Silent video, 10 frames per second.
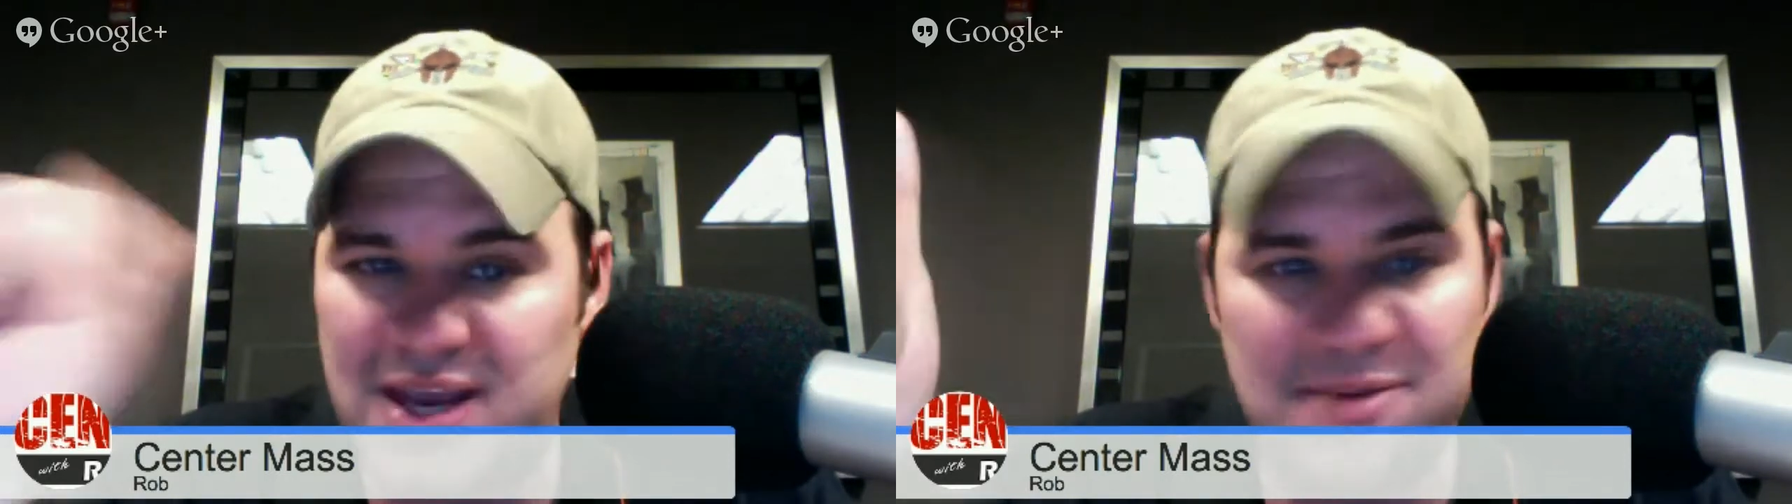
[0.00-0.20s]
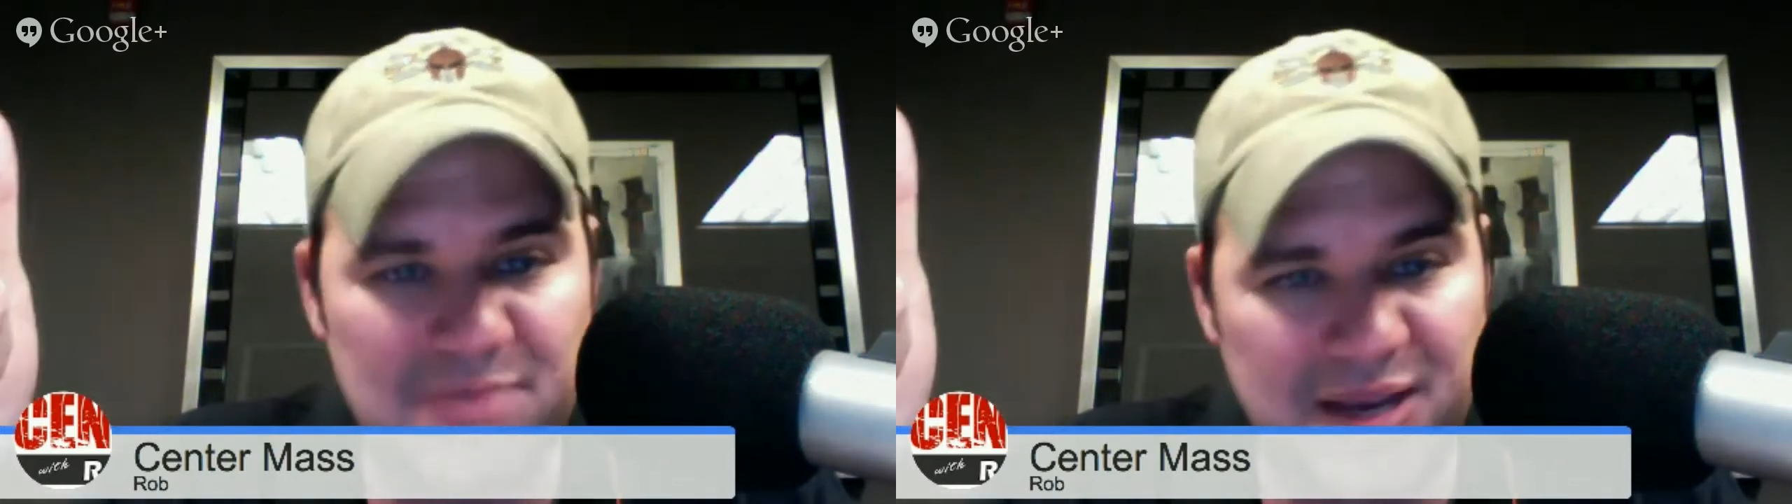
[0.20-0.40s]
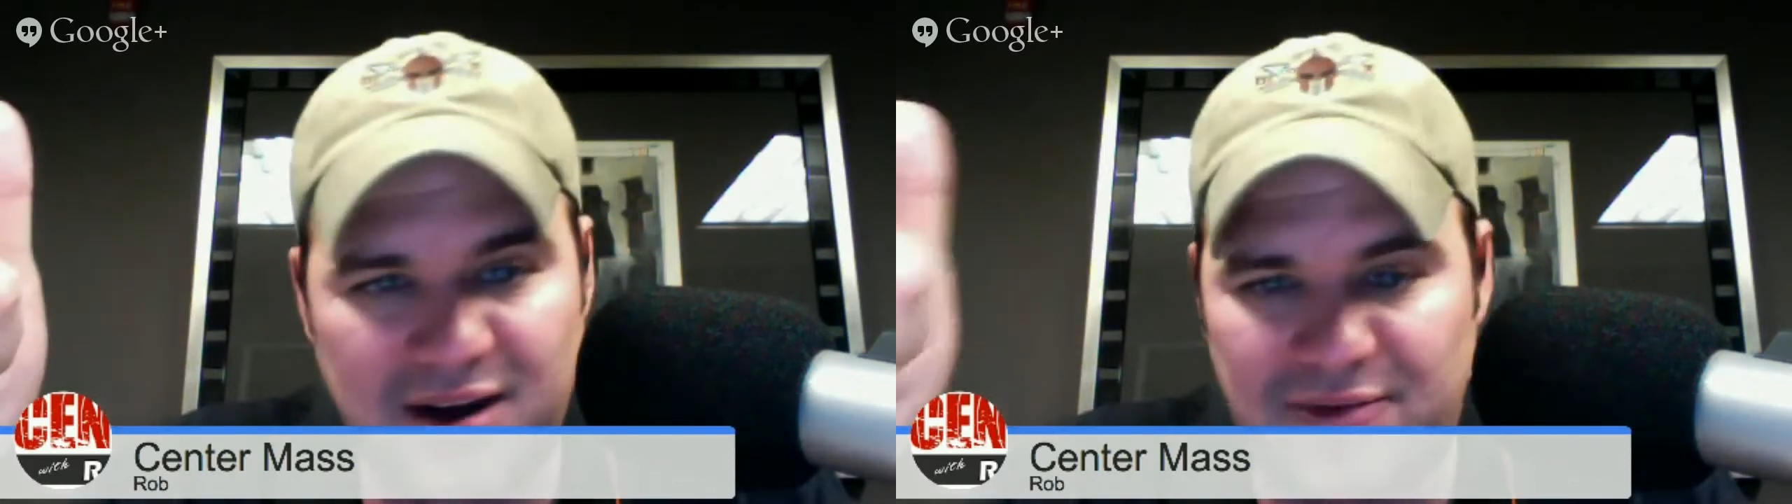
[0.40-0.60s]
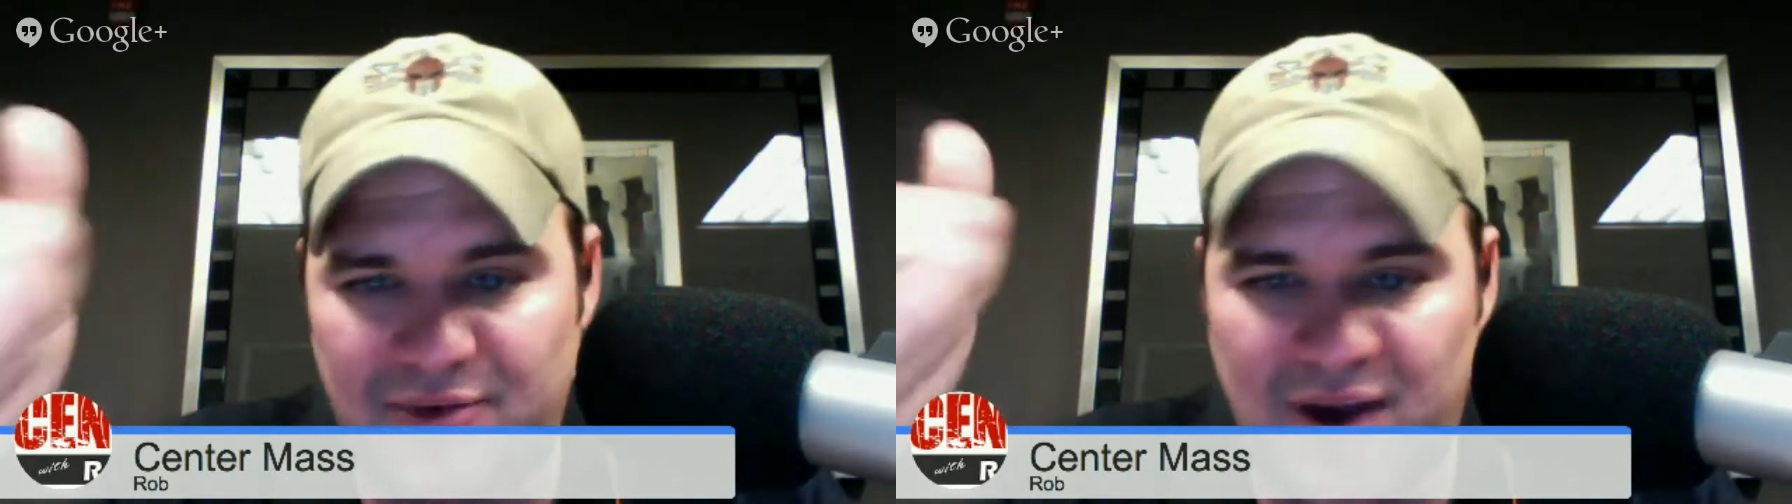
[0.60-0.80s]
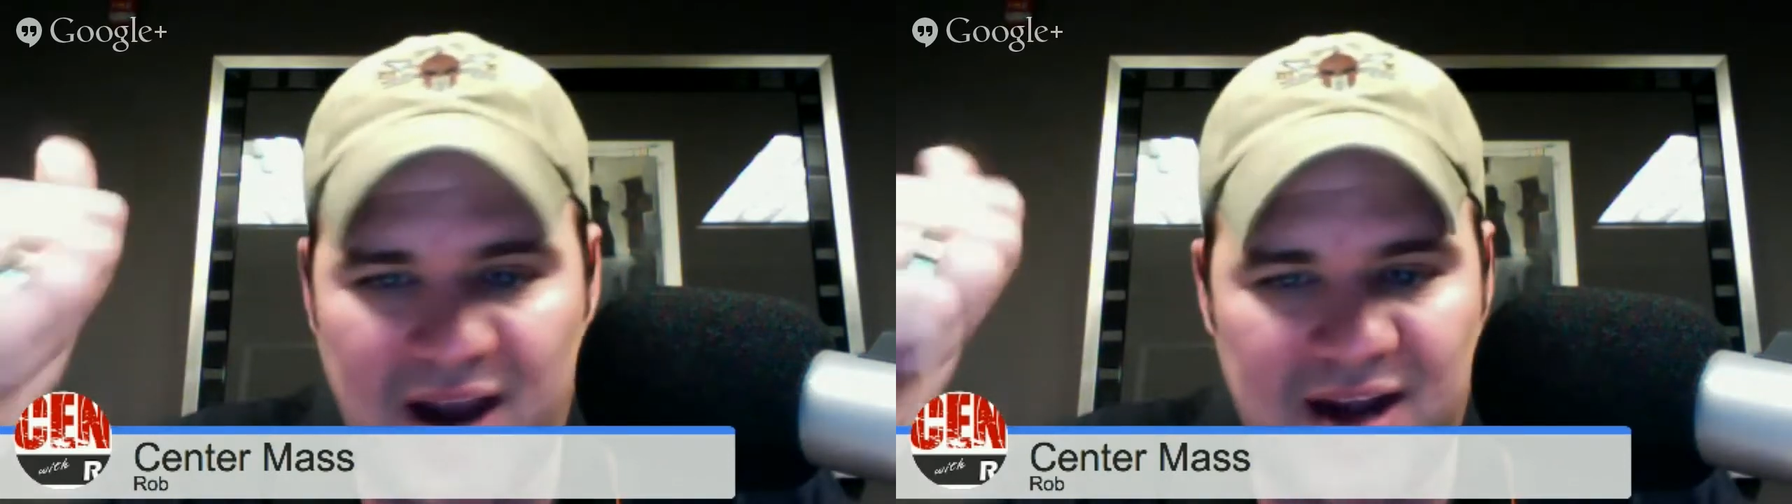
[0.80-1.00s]
eat meat on a
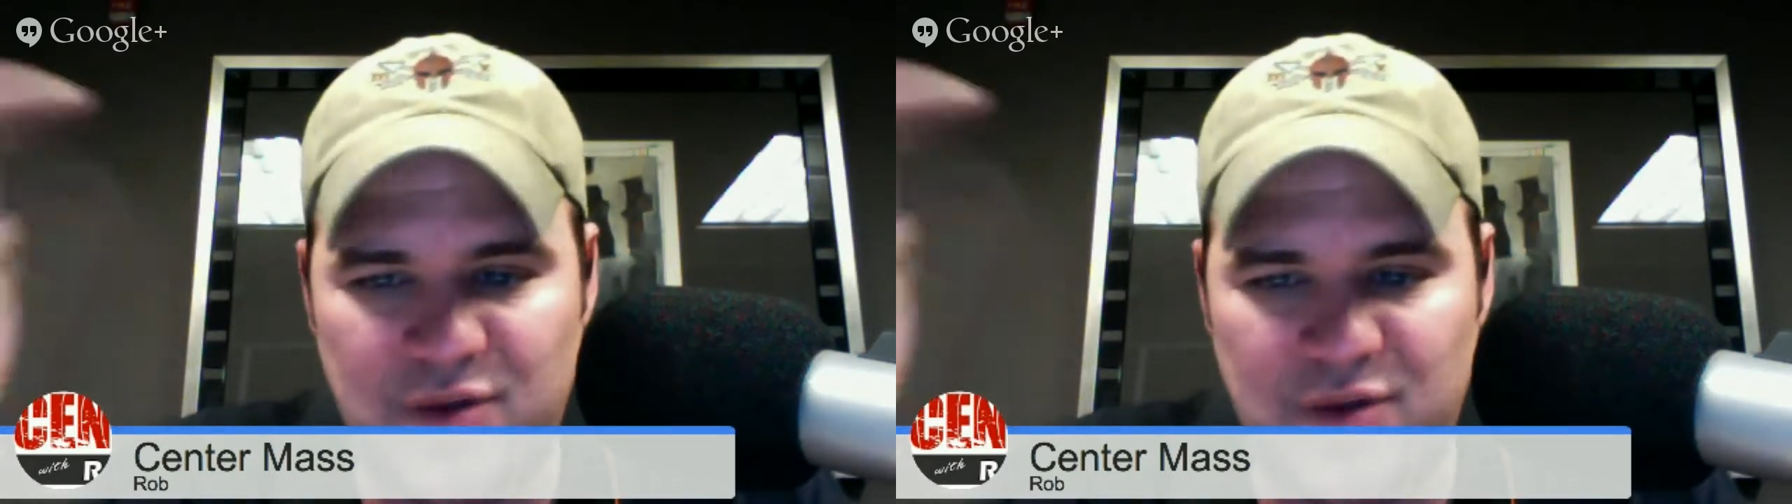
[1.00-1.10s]
Friday,